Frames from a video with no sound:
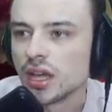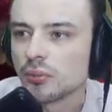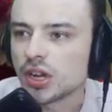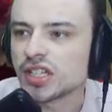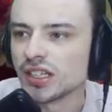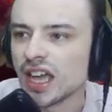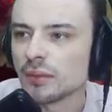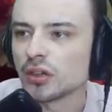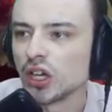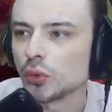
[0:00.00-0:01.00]
Praise the Lamb,
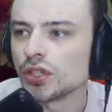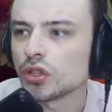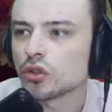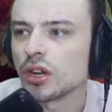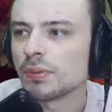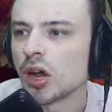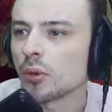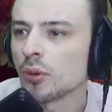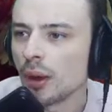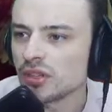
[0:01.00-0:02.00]
conduit to the great power,
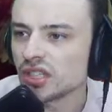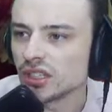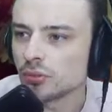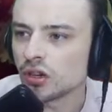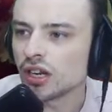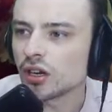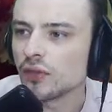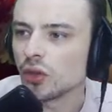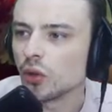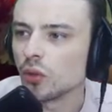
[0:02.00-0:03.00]
promise liberator of
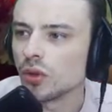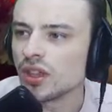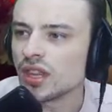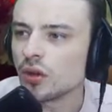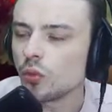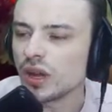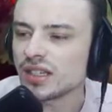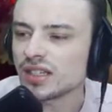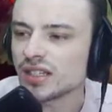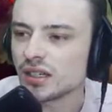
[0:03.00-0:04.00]
the old one that
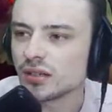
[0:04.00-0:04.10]
waits.